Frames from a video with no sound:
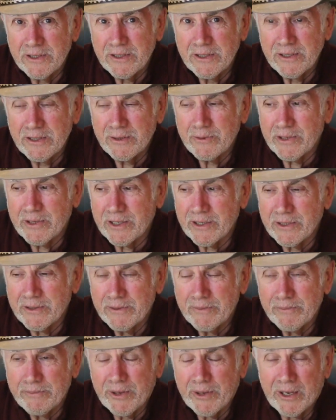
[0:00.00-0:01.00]
You want to
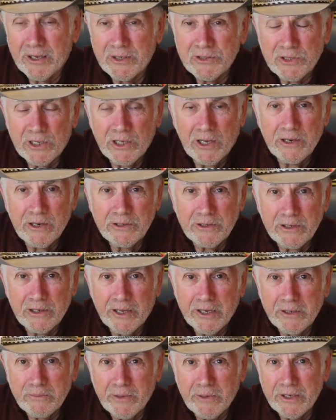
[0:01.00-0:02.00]
pass along to
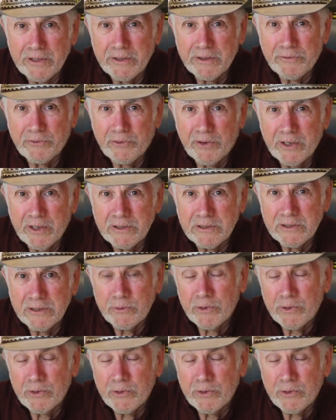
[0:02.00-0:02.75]
like-minded friends.